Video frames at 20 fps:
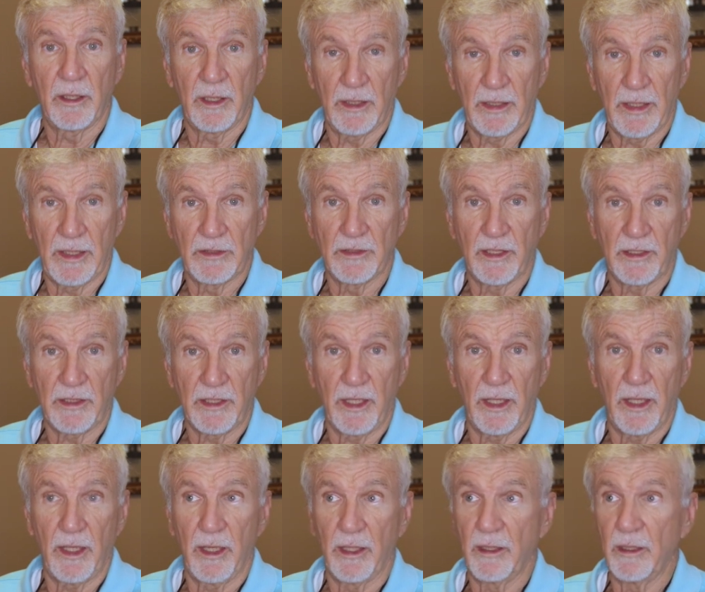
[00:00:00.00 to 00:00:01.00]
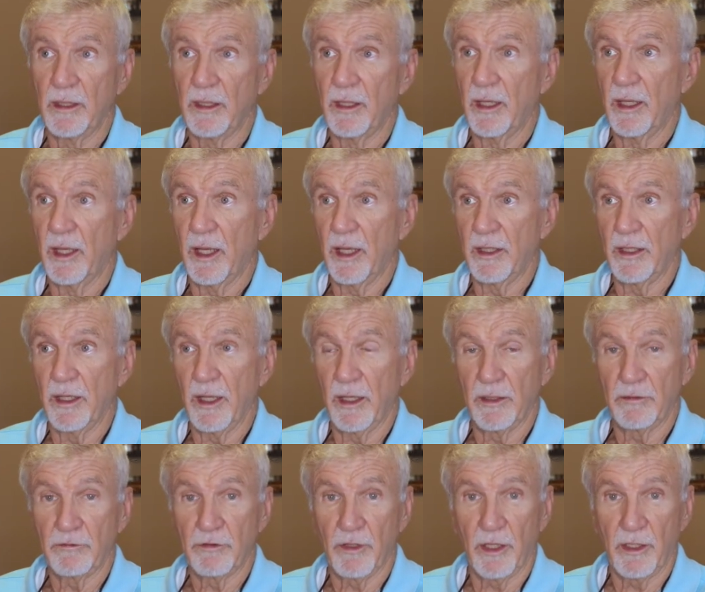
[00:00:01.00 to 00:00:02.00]
as I can and
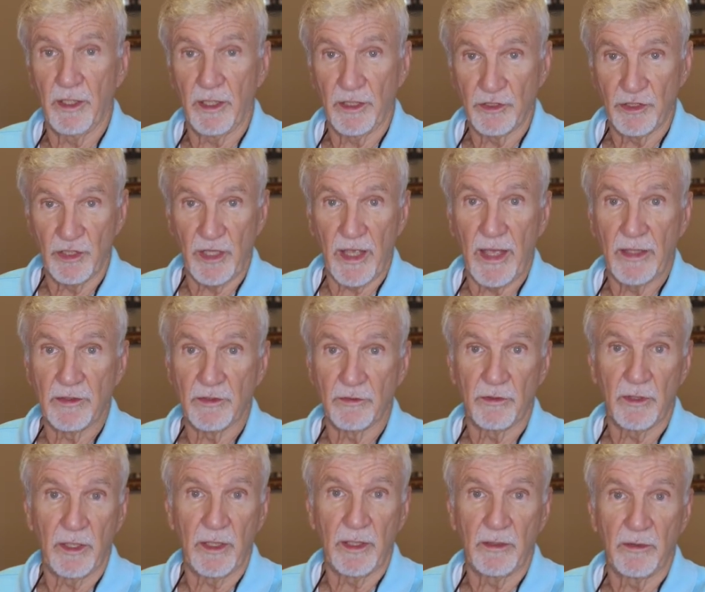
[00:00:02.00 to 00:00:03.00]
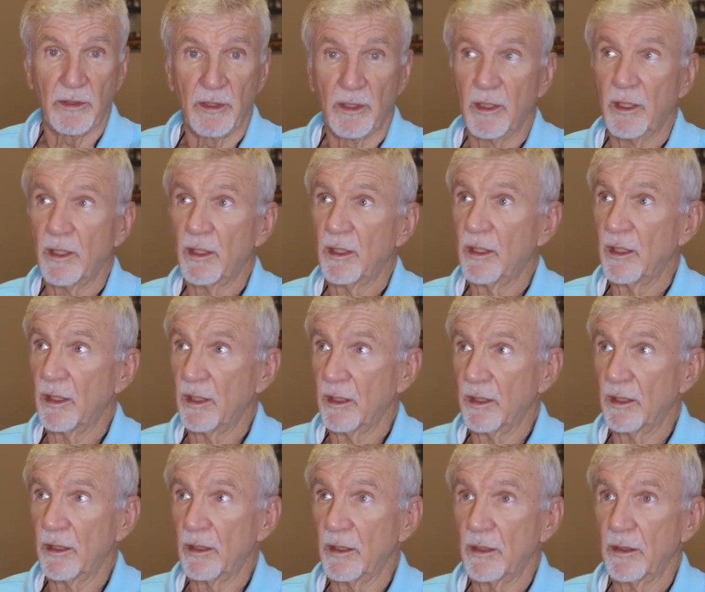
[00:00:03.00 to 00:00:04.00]
not trying to exaggerate
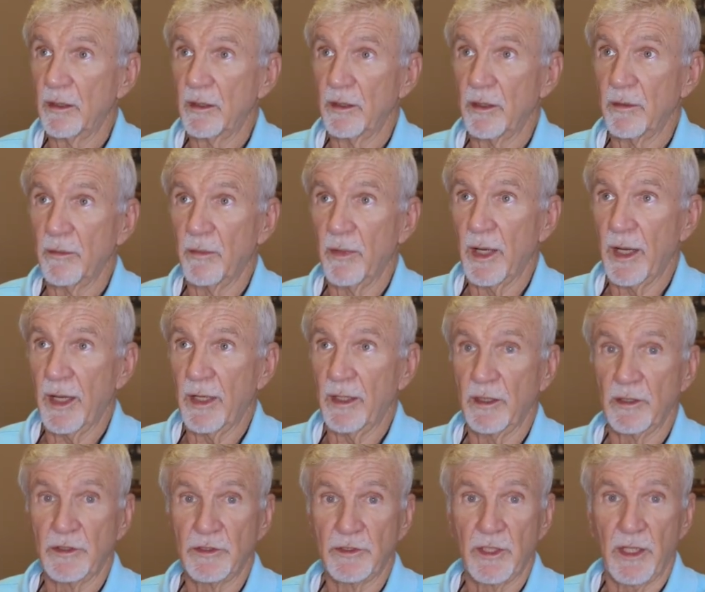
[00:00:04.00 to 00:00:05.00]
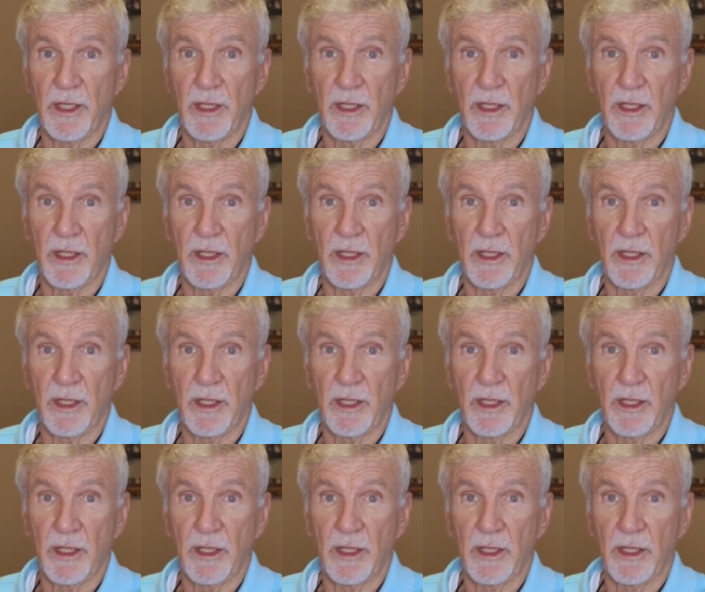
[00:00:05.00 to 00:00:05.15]
the mileage that